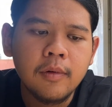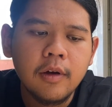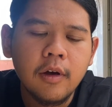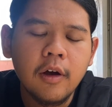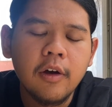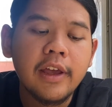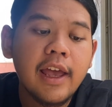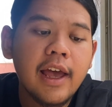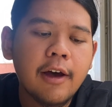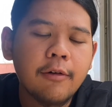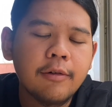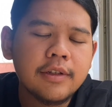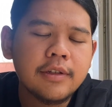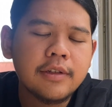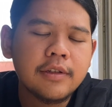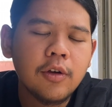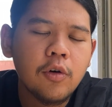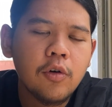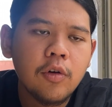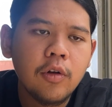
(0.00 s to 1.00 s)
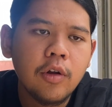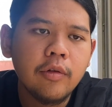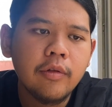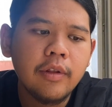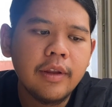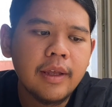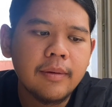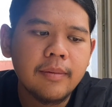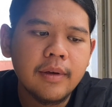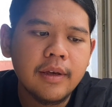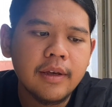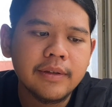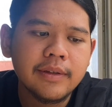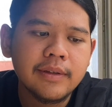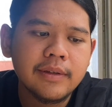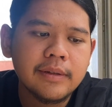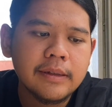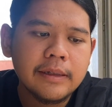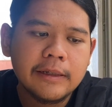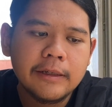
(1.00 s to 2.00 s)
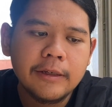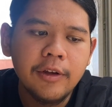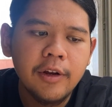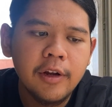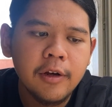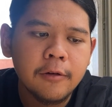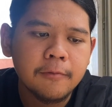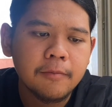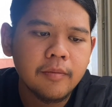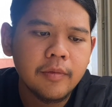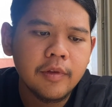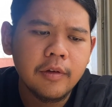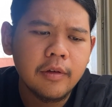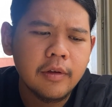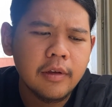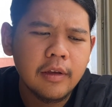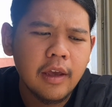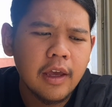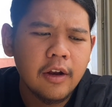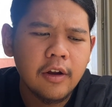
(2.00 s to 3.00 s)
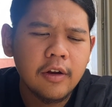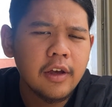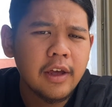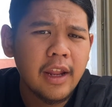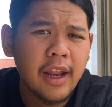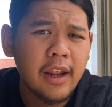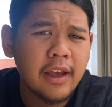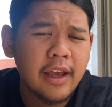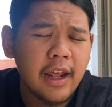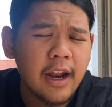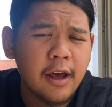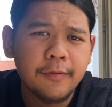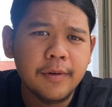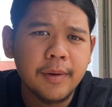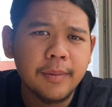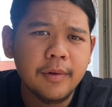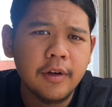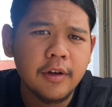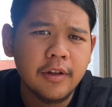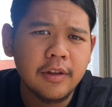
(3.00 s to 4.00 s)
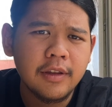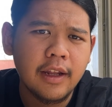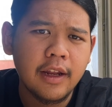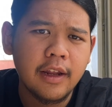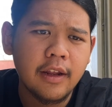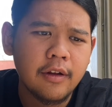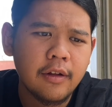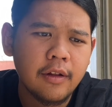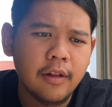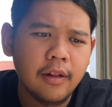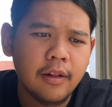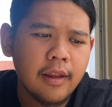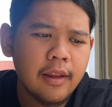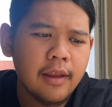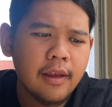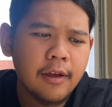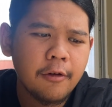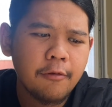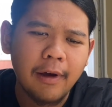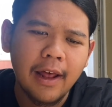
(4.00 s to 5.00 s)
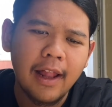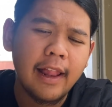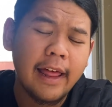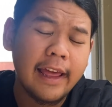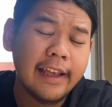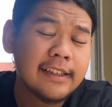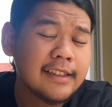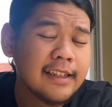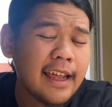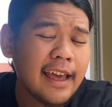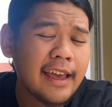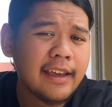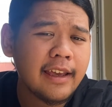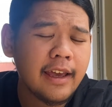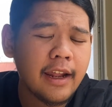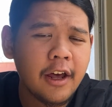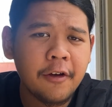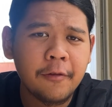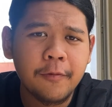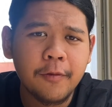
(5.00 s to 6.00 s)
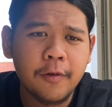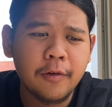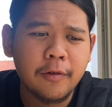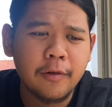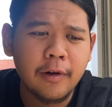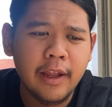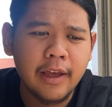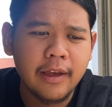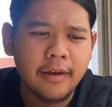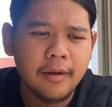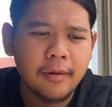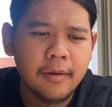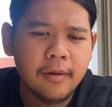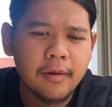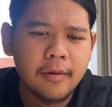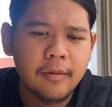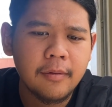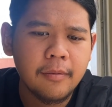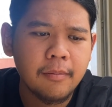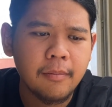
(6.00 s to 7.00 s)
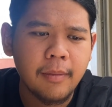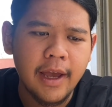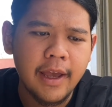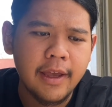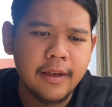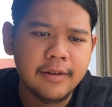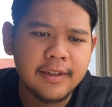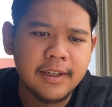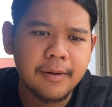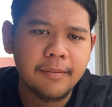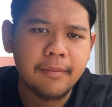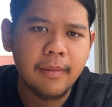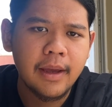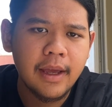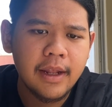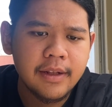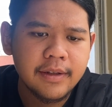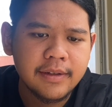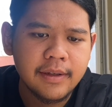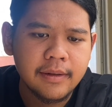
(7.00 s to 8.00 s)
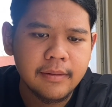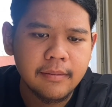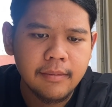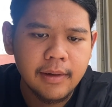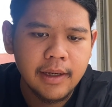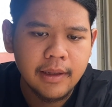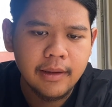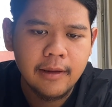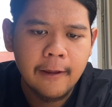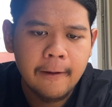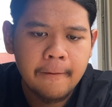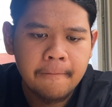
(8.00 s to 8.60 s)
Oh yeah, I was so lonely because you know, you cannot get out from the hotel at all. Well, actually I get out for like buying some medicine, but